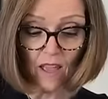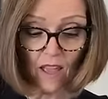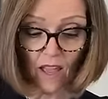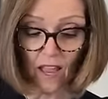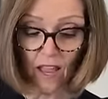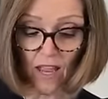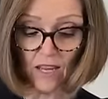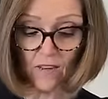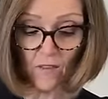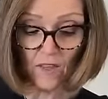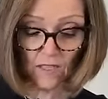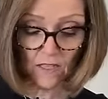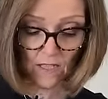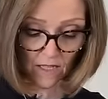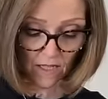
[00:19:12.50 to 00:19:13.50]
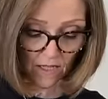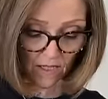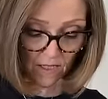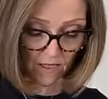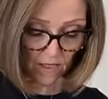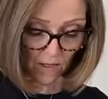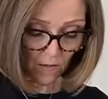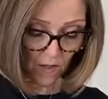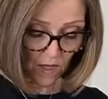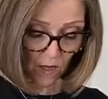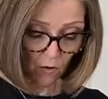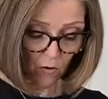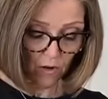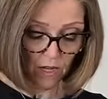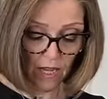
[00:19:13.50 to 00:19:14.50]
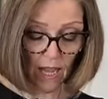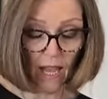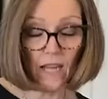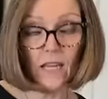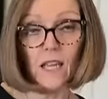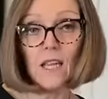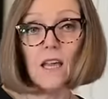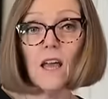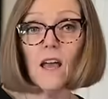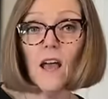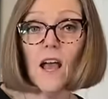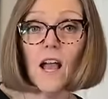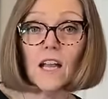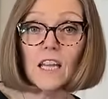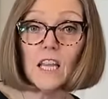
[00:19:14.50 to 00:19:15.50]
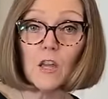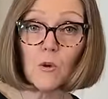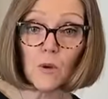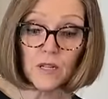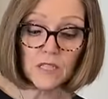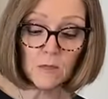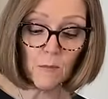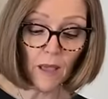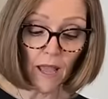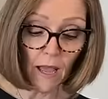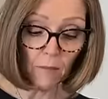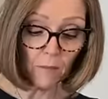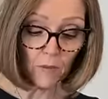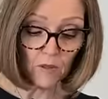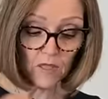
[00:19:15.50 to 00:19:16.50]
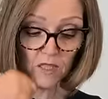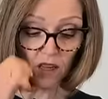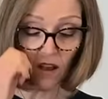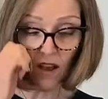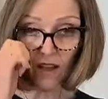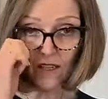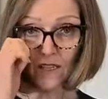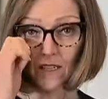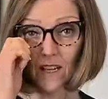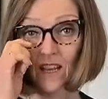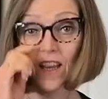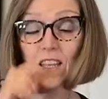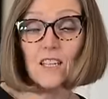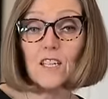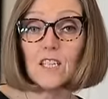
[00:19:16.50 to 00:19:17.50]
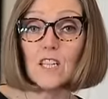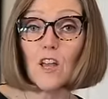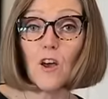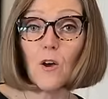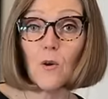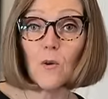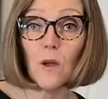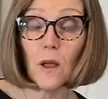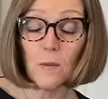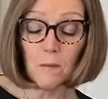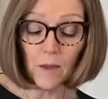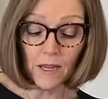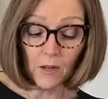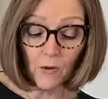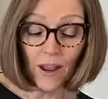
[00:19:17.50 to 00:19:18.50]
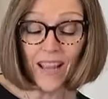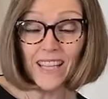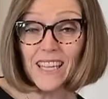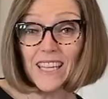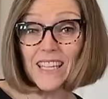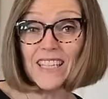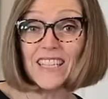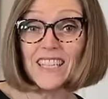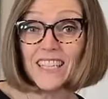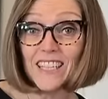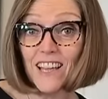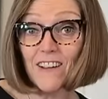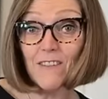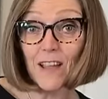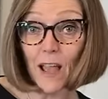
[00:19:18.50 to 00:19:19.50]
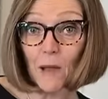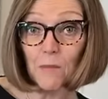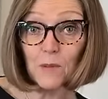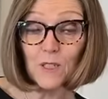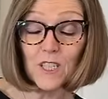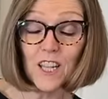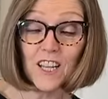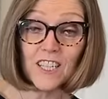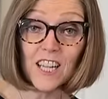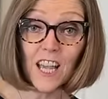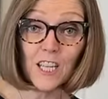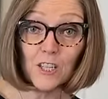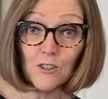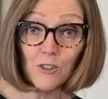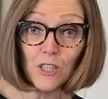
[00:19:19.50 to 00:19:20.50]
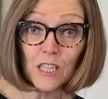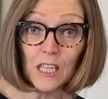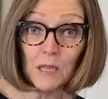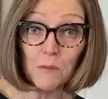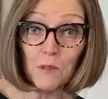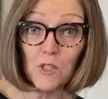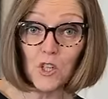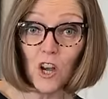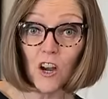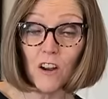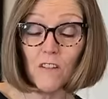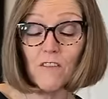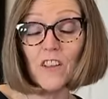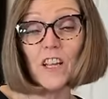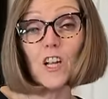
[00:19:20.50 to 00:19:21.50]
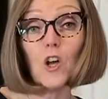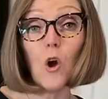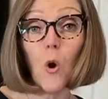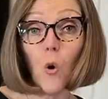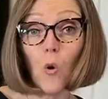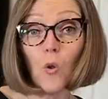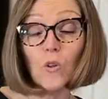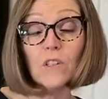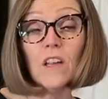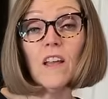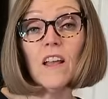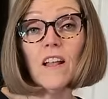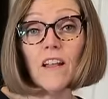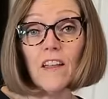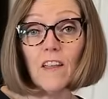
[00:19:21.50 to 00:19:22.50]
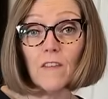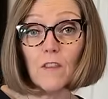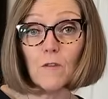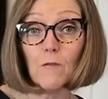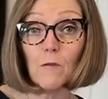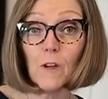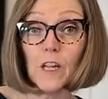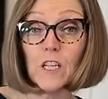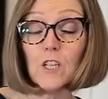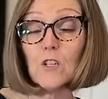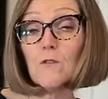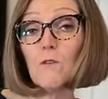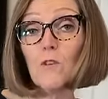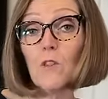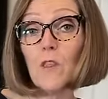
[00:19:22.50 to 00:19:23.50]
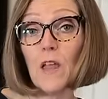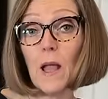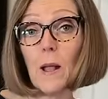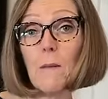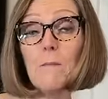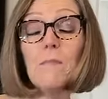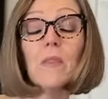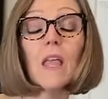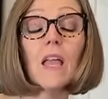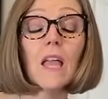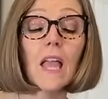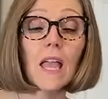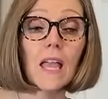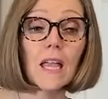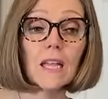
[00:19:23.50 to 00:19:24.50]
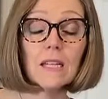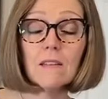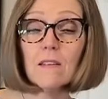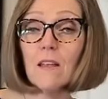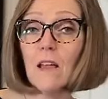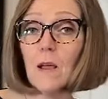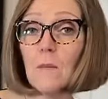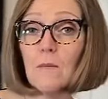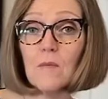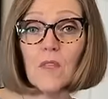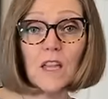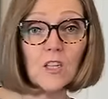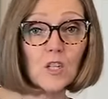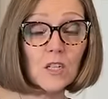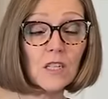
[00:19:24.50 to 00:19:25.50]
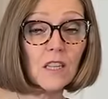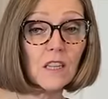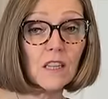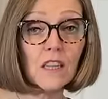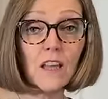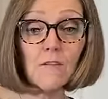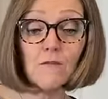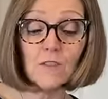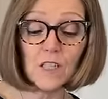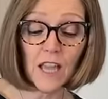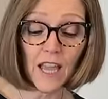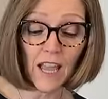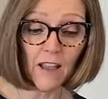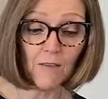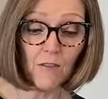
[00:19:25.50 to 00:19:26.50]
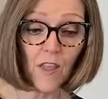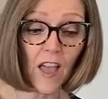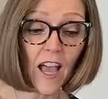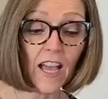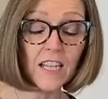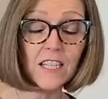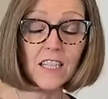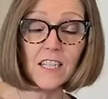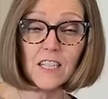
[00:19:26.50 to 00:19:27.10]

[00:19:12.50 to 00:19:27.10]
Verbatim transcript: And this is the organic Honeycrisp applesauce. So my grandkids love applesauce. I usually keep a jar of it cold in the fridge for them. And they just love to have that.